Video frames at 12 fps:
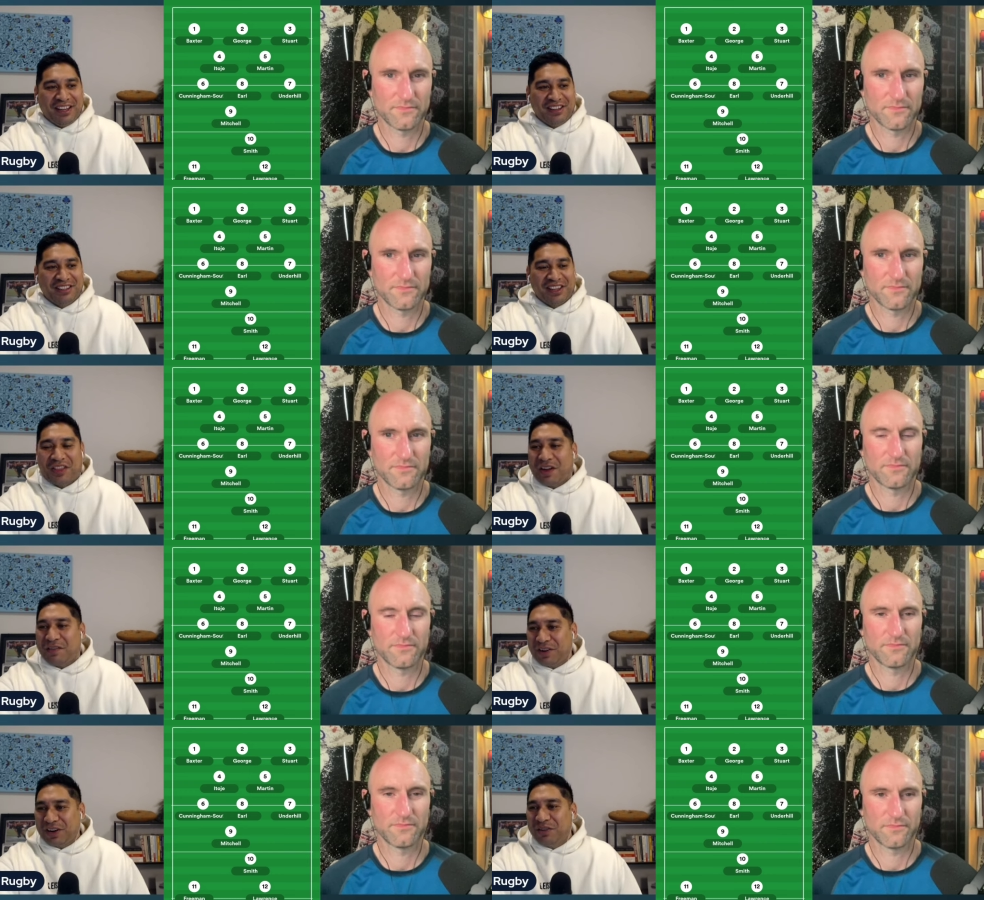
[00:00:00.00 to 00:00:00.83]
Speaker 1: in South
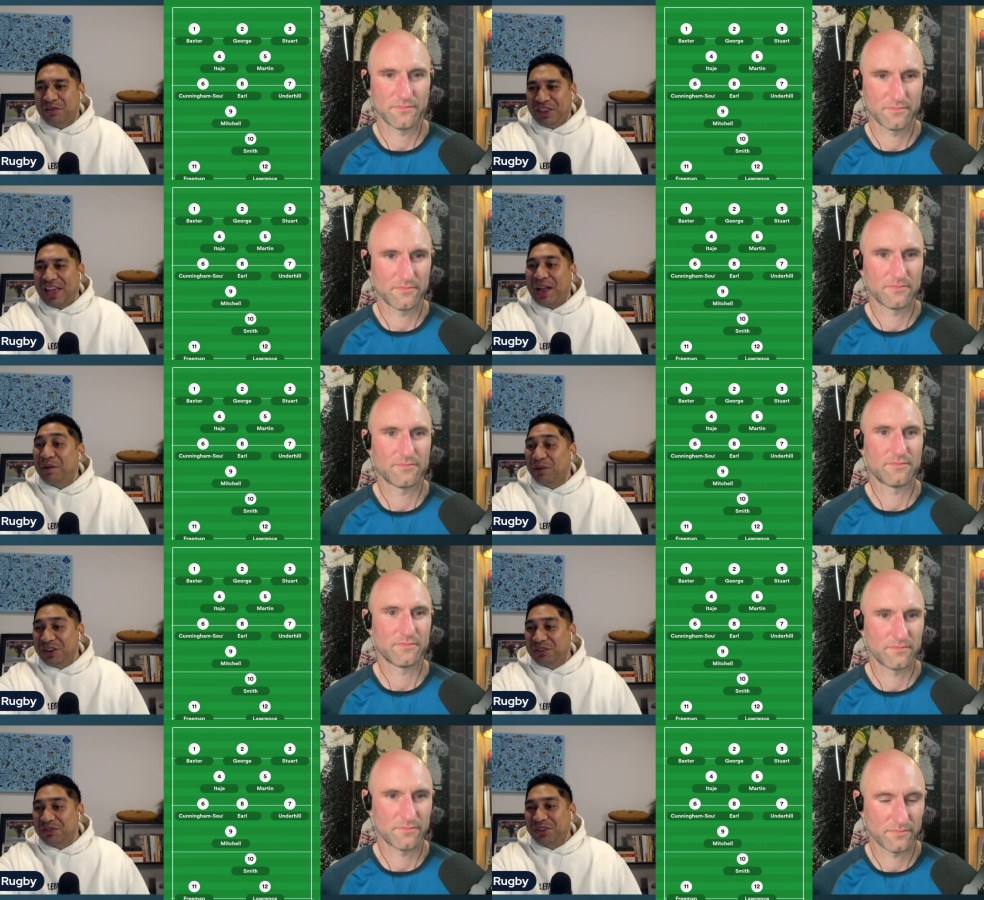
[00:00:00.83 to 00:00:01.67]
Africa when they
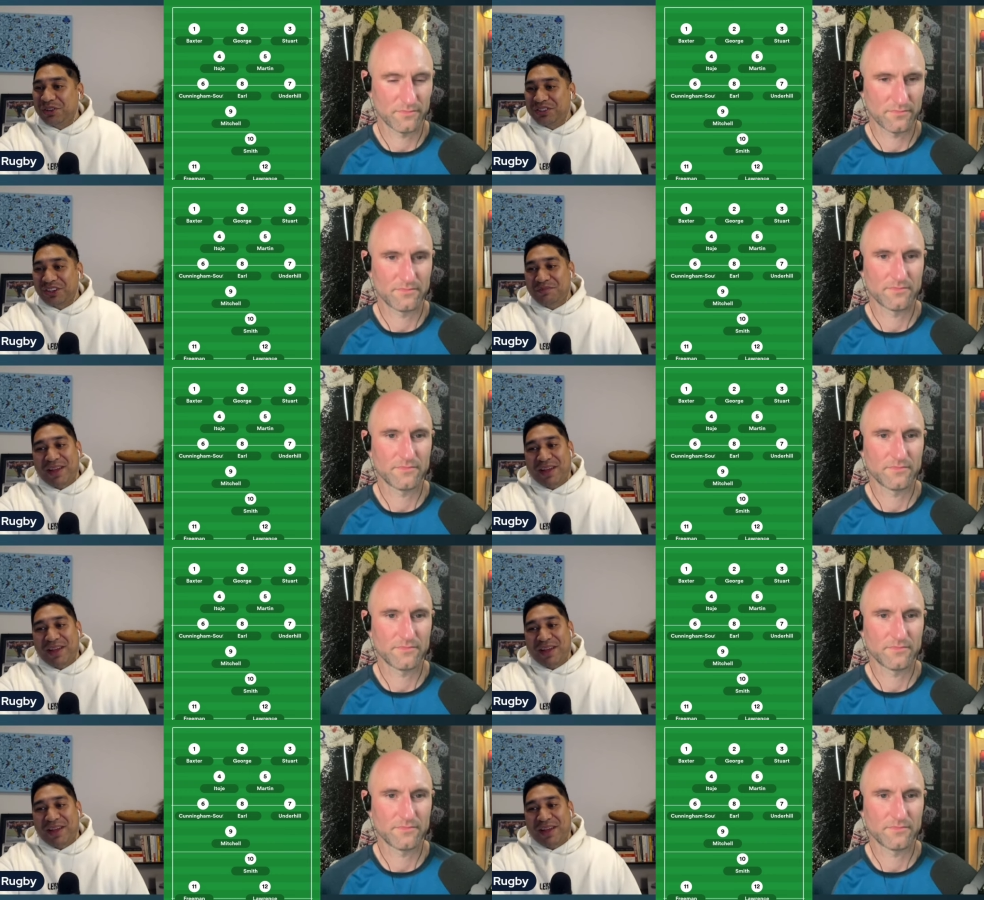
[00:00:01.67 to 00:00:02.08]
were introduced.